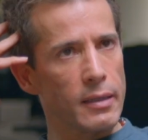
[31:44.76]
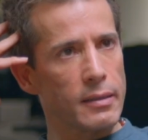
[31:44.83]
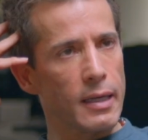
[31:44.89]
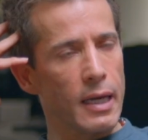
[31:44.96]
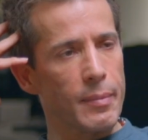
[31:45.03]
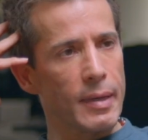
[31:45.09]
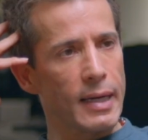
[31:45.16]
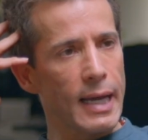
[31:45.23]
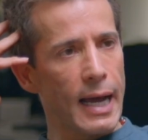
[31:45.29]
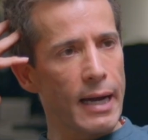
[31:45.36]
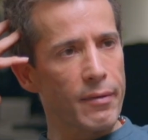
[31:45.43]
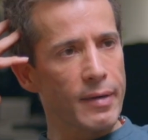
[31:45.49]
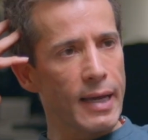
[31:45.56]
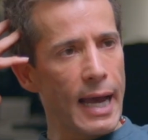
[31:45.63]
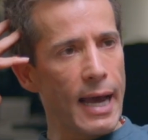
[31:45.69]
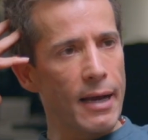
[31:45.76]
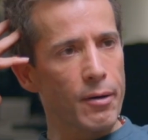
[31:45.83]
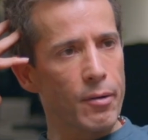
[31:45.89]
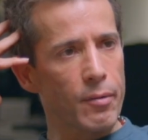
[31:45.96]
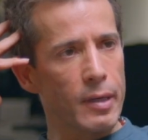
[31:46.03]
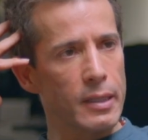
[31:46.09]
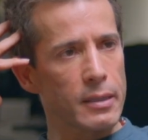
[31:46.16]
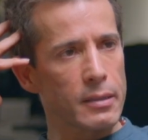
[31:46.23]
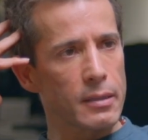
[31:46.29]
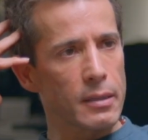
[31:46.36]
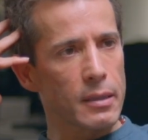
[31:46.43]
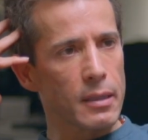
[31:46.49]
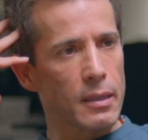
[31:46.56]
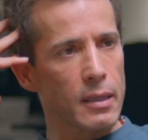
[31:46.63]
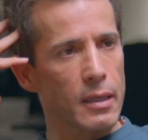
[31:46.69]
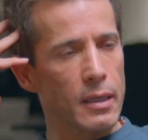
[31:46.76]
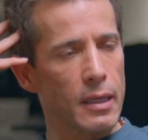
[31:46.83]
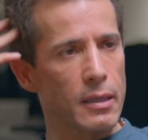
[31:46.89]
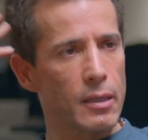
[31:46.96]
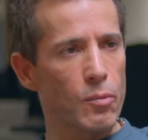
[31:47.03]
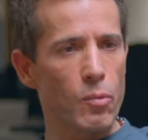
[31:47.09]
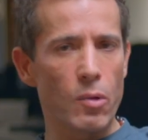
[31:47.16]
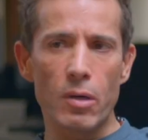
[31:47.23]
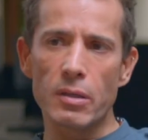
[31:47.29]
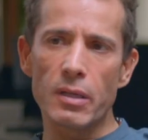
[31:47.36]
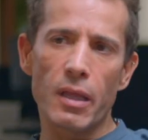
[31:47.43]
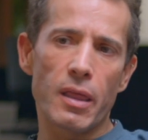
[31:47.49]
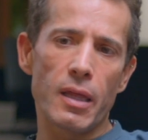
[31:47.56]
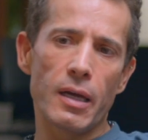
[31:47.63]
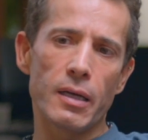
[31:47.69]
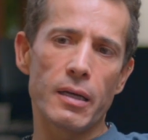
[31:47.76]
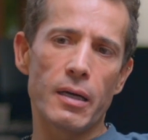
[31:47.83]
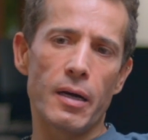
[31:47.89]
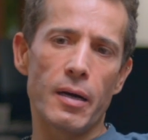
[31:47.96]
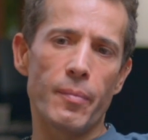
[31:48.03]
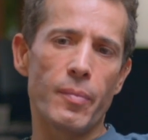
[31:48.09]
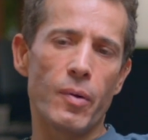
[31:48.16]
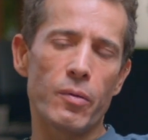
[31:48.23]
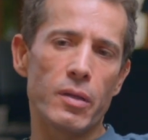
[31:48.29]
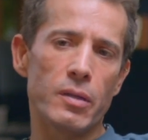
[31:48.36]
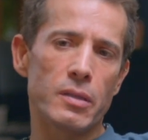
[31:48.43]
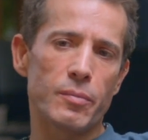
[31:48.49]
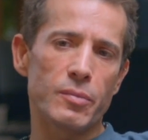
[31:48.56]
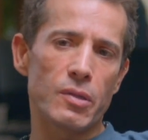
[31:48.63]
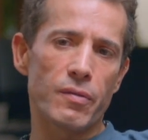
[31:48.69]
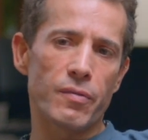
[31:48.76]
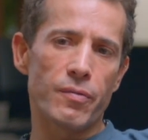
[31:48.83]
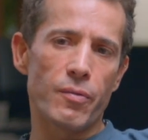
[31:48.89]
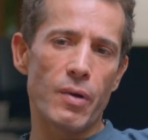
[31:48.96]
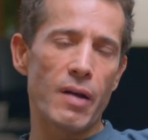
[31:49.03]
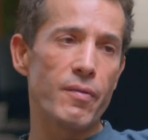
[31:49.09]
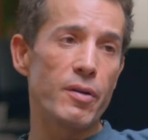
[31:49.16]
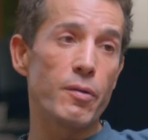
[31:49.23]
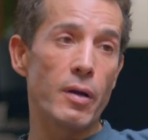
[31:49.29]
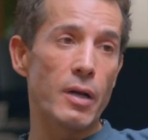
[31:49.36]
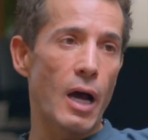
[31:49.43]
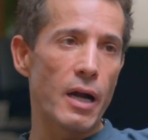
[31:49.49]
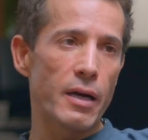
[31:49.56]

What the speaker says: entertainment kind of categories in the world, I think, both in terms of revenue and